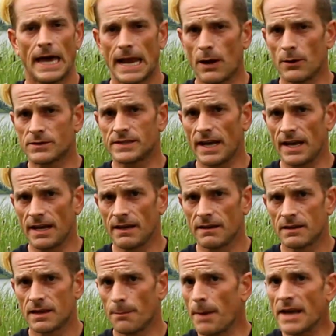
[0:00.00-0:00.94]
And I would say
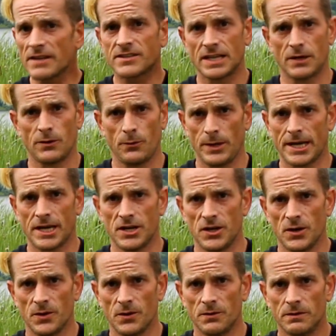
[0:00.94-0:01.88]
the best thing that we can
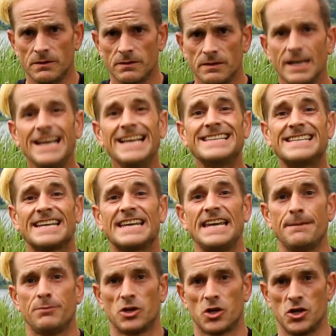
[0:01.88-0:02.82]
do is to
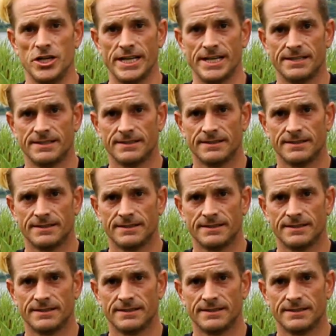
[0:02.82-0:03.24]
keep learning.